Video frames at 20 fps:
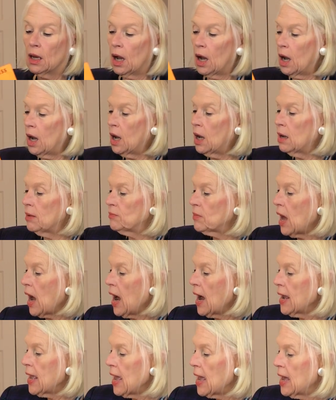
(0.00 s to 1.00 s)

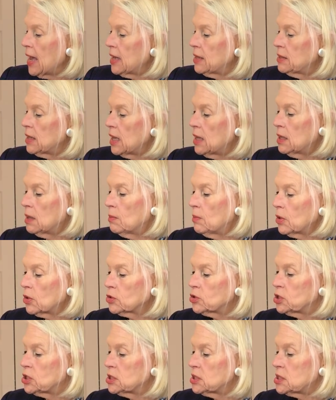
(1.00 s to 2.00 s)
I had an
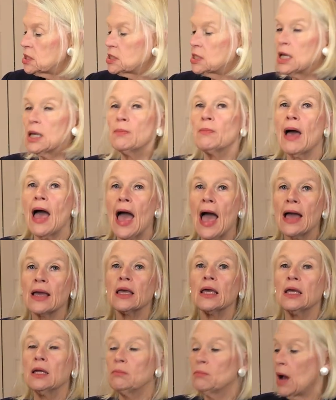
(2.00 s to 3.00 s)
emergency bag
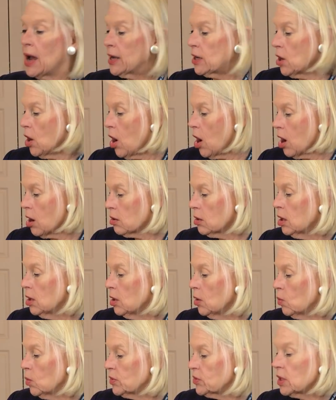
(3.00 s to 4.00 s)
in my car
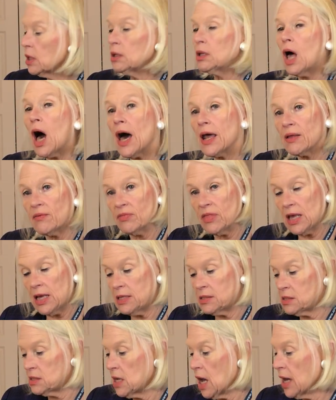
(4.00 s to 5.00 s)
with a lot of
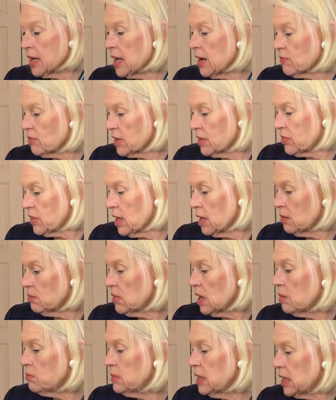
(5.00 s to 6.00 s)
these, not everything,
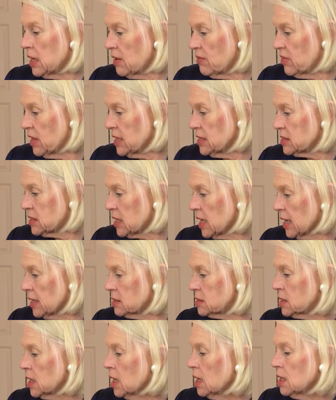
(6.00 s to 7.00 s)
many of these
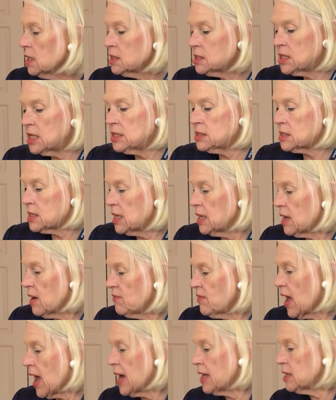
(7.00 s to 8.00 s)
things. Since then,
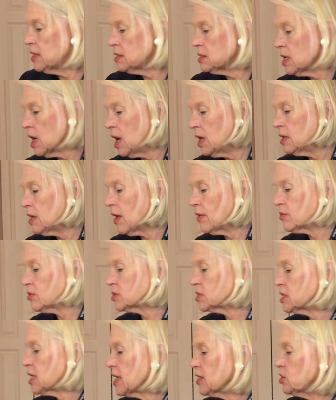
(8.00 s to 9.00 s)
I've added another
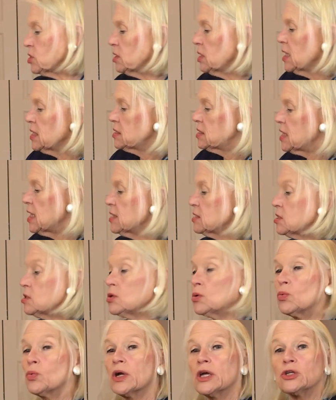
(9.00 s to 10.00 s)
section that says
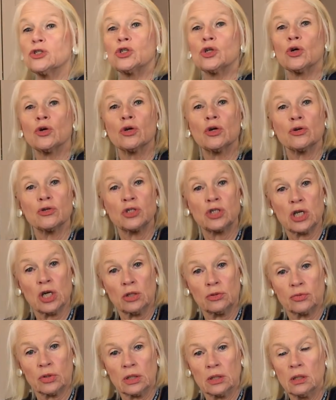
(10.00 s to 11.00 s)
to reassure your
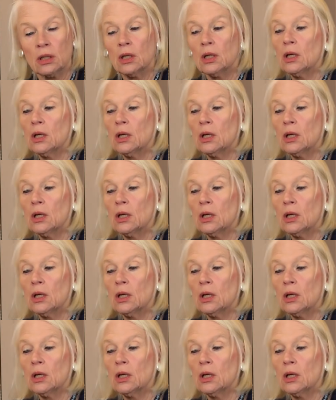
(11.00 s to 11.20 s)
children.